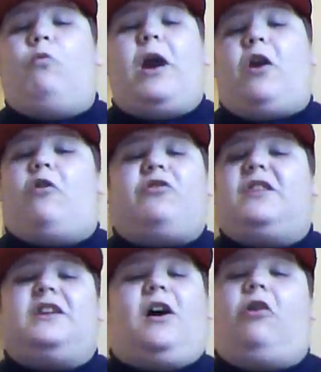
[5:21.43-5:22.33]
where
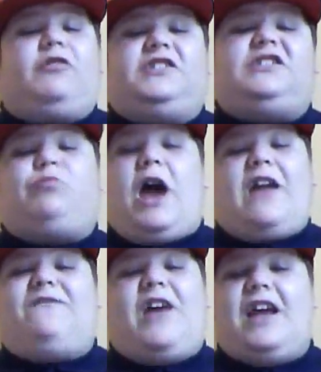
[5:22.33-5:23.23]
all the
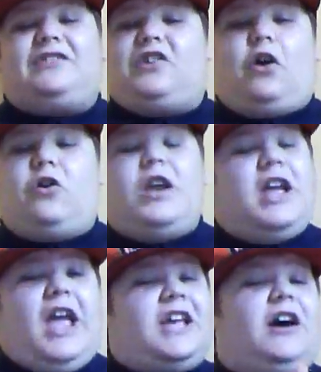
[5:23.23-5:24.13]
swag fags are.
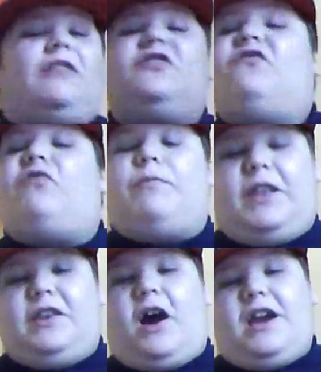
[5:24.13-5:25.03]
It comes from
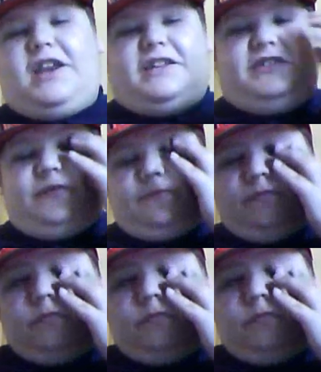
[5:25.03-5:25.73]
the 90s.